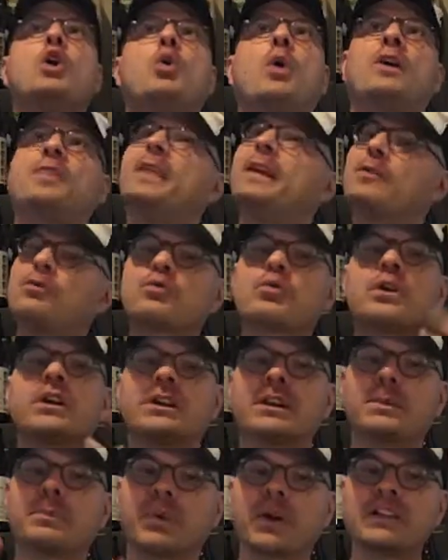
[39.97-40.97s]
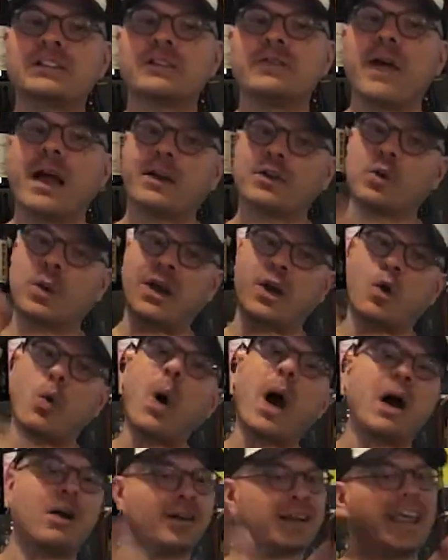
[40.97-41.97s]
who I think really brings the value in
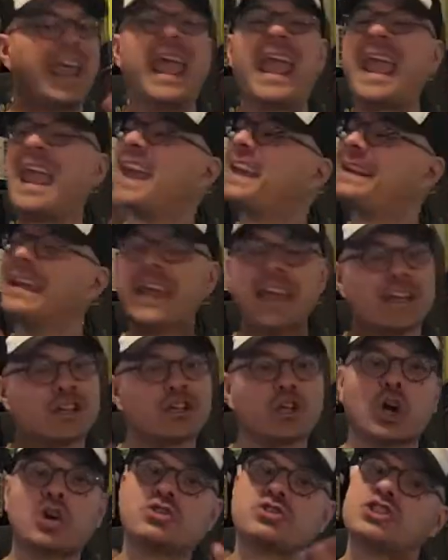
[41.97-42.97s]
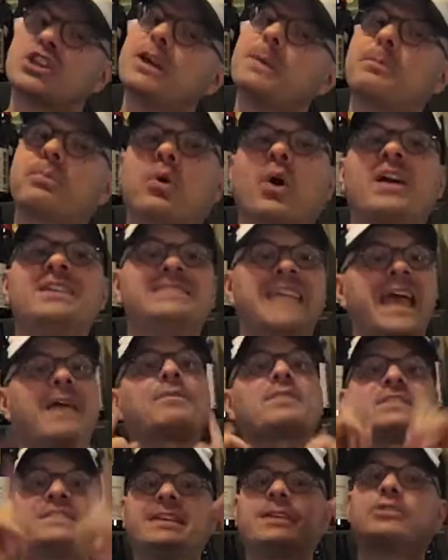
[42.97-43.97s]
quality and dirt cheap price
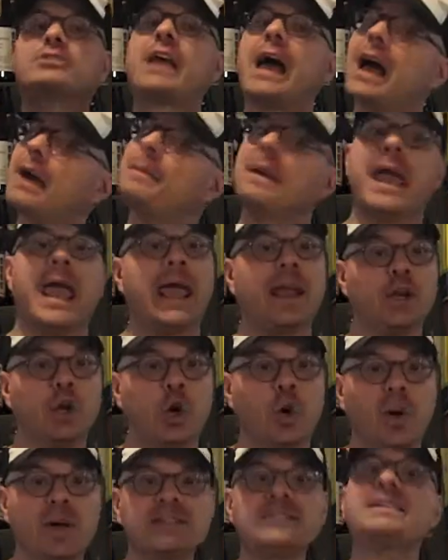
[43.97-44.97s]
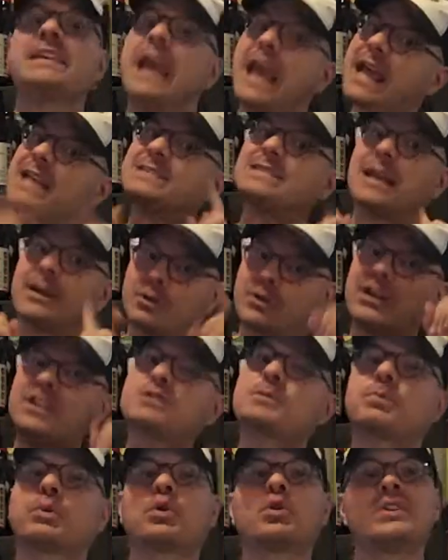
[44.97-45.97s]
every single time. And who is it? It's
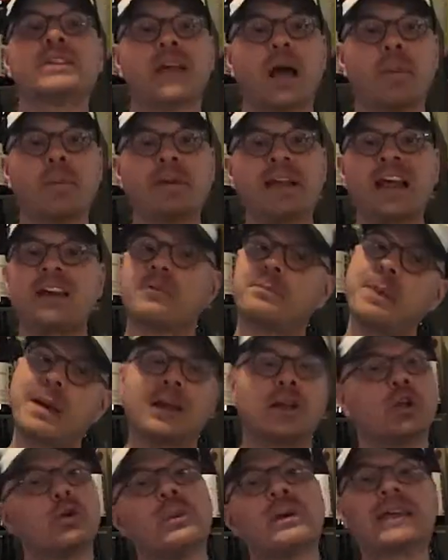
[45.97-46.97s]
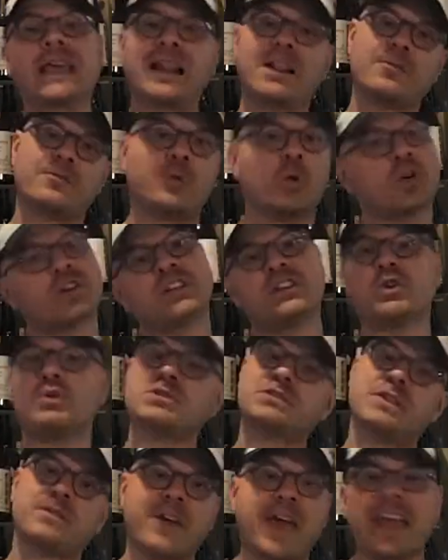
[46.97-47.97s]
Lagunitas Brewing Company out of Petaluma, California,
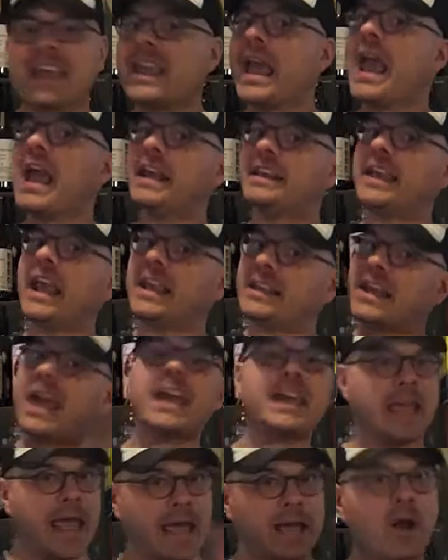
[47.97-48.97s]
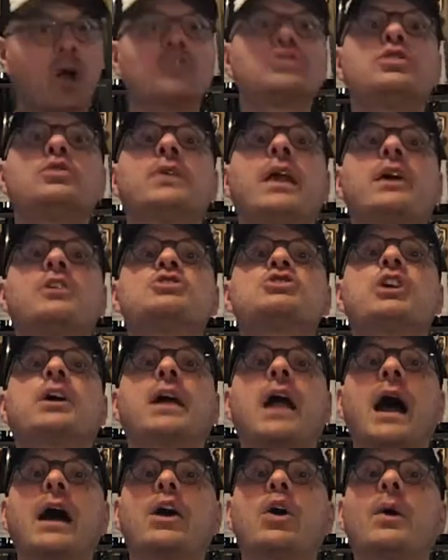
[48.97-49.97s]
US of A. Yay, yay. And also now
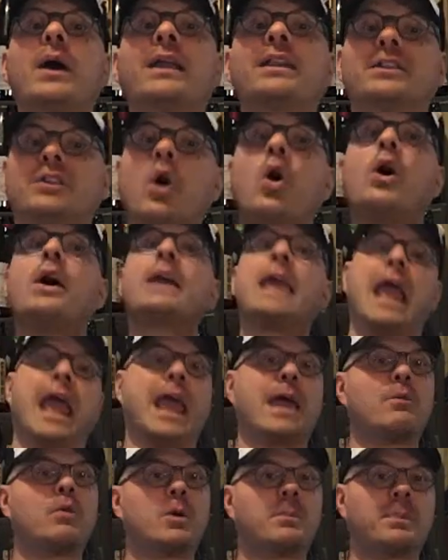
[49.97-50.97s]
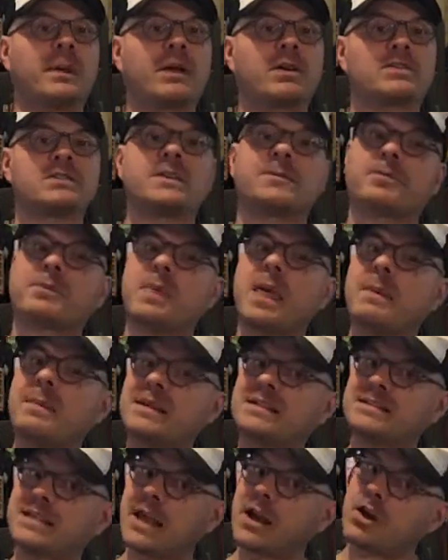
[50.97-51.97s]
Chicago, Illinois. And what beer is it from
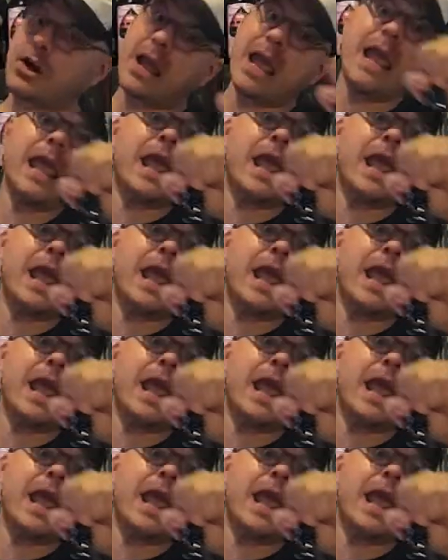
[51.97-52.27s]
them? It's their